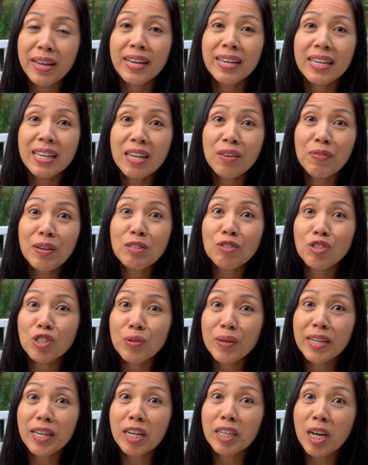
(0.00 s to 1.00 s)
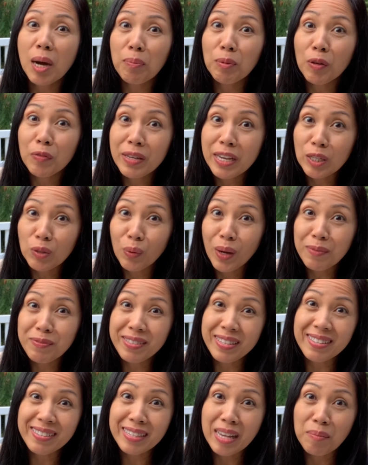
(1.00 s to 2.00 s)
Even during a couple of heat waves
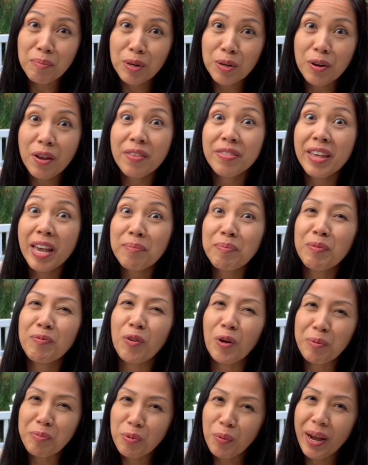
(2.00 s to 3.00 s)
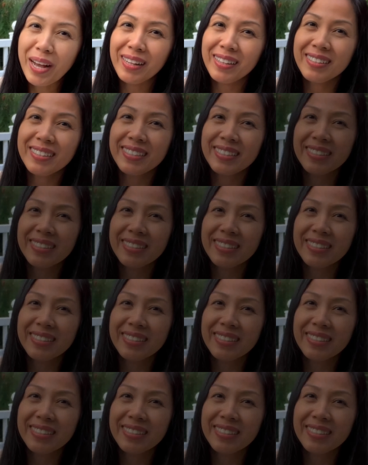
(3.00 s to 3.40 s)
this summer, they performed well.